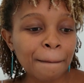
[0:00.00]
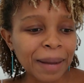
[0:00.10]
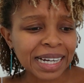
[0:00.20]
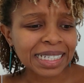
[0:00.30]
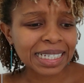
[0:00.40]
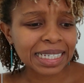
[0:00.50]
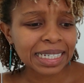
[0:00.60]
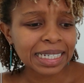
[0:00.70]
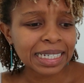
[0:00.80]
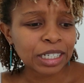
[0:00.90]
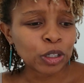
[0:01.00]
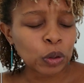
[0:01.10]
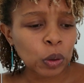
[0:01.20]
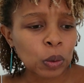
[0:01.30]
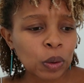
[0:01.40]
But you
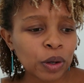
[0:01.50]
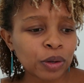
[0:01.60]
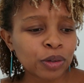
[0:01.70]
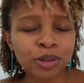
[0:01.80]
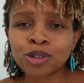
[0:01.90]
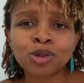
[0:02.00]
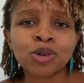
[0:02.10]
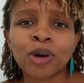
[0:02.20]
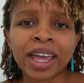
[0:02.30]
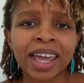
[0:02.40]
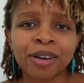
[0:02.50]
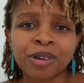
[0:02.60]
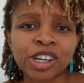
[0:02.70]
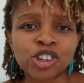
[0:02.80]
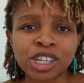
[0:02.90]
know, you do your hair
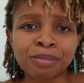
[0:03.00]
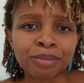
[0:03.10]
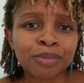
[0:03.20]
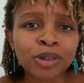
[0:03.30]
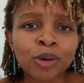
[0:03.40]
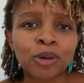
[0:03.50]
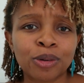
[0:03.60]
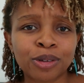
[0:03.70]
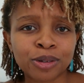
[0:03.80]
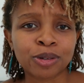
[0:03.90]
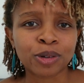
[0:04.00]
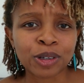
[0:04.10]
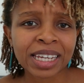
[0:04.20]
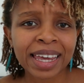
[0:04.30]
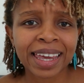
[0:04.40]
regime, you
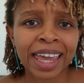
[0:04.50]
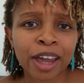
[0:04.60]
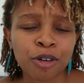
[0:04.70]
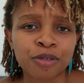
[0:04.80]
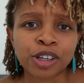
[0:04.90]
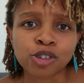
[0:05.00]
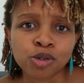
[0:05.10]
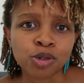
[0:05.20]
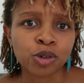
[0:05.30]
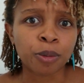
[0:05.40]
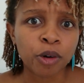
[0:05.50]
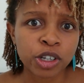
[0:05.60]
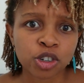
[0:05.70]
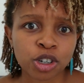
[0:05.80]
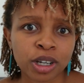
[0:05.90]
take care of it, you do your
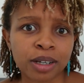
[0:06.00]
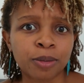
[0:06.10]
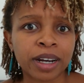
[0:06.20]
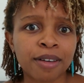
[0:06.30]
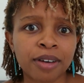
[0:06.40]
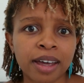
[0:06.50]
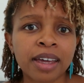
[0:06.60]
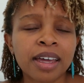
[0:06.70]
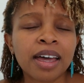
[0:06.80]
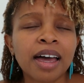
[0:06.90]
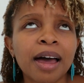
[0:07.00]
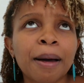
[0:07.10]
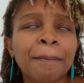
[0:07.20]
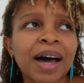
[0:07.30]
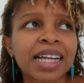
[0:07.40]
moisture, whatever.
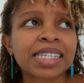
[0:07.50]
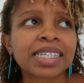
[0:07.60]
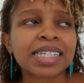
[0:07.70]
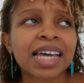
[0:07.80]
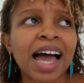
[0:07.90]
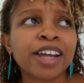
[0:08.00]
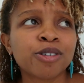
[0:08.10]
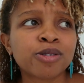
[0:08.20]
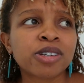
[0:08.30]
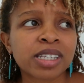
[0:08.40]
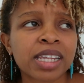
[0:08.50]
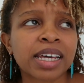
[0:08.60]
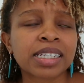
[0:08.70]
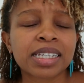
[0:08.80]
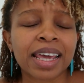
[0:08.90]
But I noticed
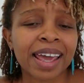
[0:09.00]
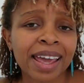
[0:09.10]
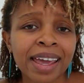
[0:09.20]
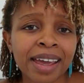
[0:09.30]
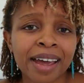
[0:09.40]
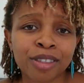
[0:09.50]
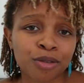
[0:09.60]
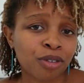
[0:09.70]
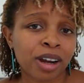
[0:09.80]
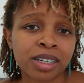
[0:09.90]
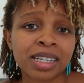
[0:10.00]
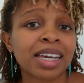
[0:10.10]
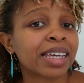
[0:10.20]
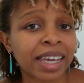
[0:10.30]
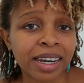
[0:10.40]
that the hair at the front
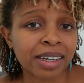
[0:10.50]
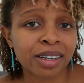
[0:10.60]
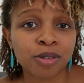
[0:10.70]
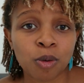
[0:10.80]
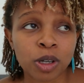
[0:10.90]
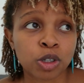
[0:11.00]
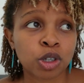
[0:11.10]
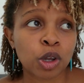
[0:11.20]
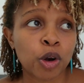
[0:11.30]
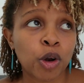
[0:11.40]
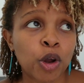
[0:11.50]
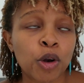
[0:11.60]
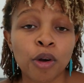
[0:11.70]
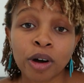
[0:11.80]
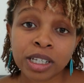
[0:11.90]
again was
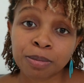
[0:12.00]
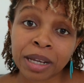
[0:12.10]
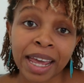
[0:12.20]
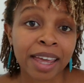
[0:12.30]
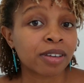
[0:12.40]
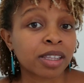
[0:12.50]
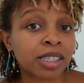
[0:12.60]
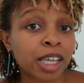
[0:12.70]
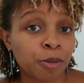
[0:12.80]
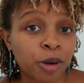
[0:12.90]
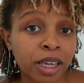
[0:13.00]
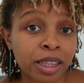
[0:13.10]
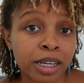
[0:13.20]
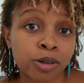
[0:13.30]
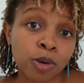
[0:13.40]
not behaving the same way
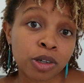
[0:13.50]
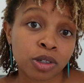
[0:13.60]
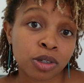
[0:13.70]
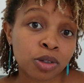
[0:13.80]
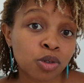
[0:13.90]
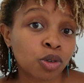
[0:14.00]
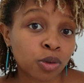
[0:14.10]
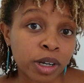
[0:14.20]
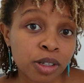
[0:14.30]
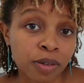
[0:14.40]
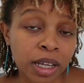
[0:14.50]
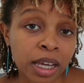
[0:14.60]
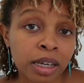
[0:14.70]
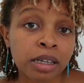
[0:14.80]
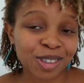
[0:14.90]
that it was to the rest of the
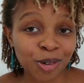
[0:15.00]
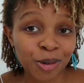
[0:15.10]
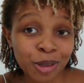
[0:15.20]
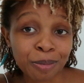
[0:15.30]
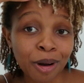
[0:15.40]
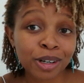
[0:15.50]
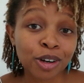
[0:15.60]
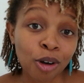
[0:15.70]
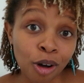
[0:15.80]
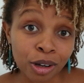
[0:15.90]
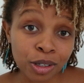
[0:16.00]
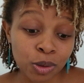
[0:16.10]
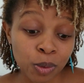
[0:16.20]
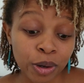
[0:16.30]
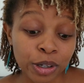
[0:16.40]
hair. So the blonde
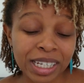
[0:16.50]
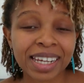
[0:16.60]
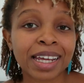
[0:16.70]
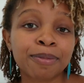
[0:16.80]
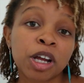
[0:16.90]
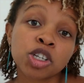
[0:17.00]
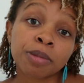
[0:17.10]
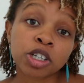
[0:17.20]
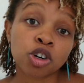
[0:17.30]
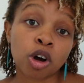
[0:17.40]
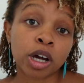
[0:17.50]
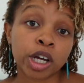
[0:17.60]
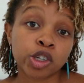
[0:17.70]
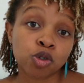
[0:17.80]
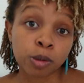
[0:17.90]
locks were taking much
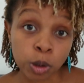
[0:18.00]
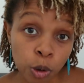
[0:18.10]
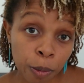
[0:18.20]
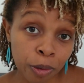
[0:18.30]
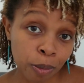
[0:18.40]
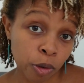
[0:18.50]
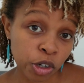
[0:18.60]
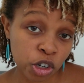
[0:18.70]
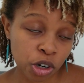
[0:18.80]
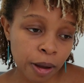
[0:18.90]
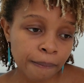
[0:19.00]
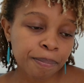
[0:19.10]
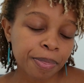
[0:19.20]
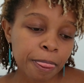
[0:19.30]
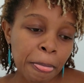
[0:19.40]
longer to absorb the moisture,
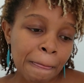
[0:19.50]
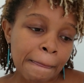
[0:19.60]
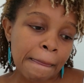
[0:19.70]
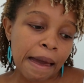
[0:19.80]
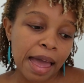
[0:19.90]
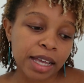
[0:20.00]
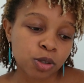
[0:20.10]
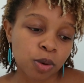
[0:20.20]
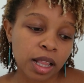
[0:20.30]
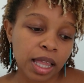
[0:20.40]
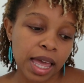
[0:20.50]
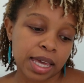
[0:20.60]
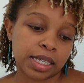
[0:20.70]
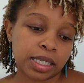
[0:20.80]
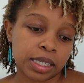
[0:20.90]
as well
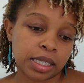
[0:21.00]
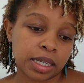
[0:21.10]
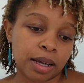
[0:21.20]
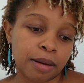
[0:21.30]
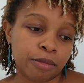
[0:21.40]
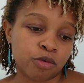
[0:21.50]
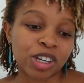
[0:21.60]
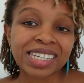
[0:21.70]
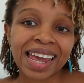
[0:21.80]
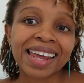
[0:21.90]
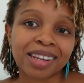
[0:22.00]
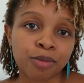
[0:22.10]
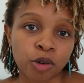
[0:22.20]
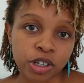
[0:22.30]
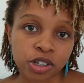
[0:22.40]
as retain the
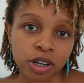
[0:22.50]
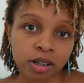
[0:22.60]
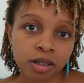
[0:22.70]
moisture.